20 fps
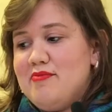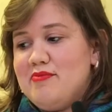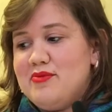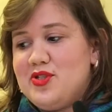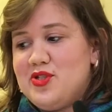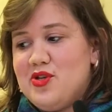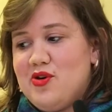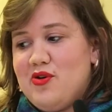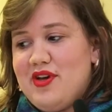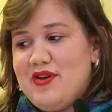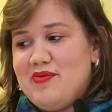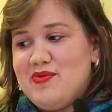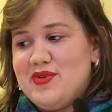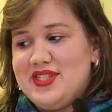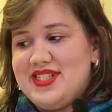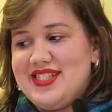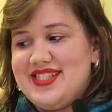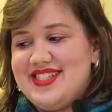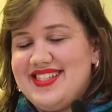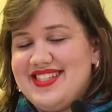So it
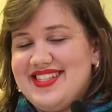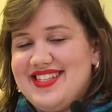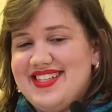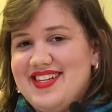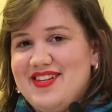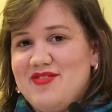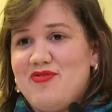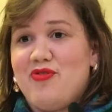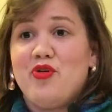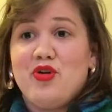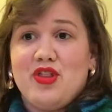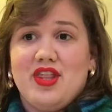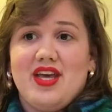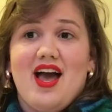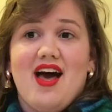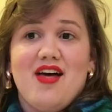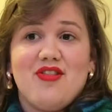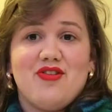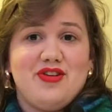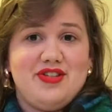was for
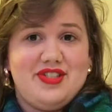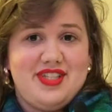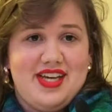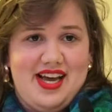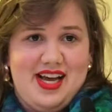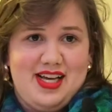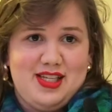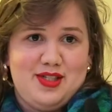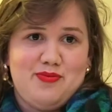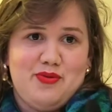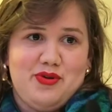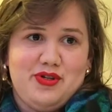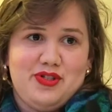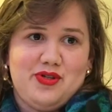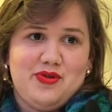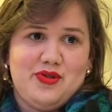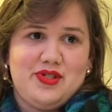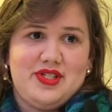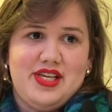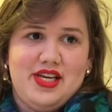the other diaspora
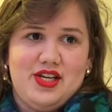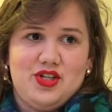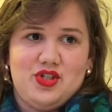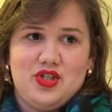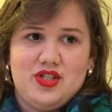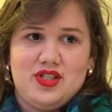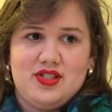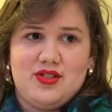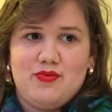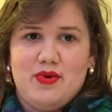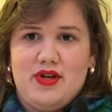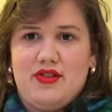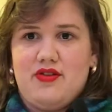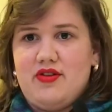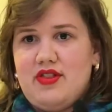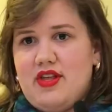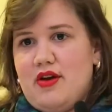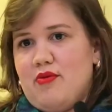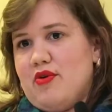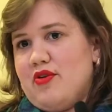associations,
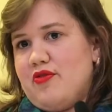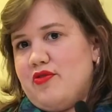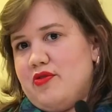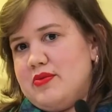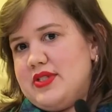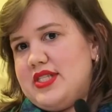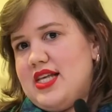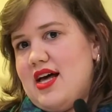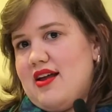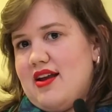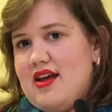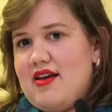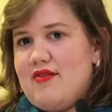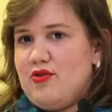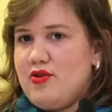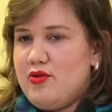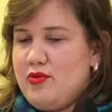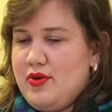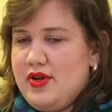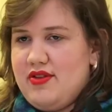whether they were from
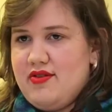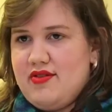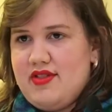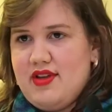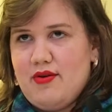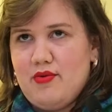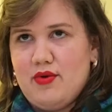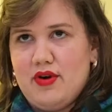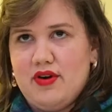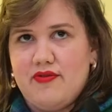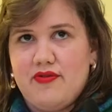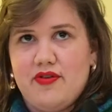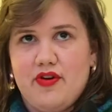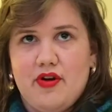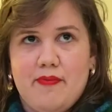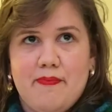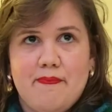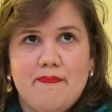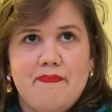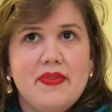Sarajevo or whether they were
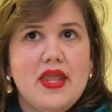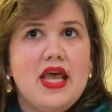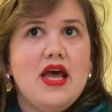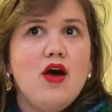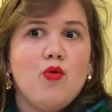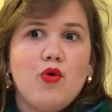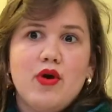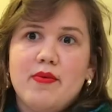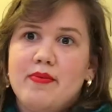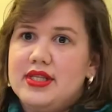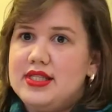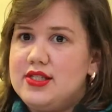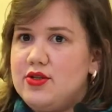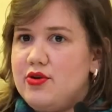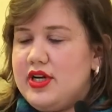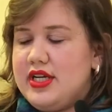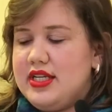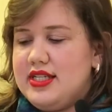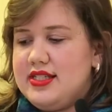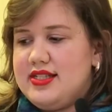from women's
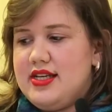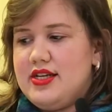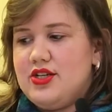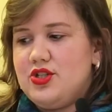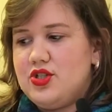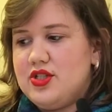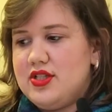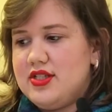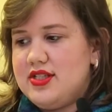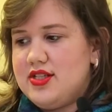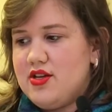organizations.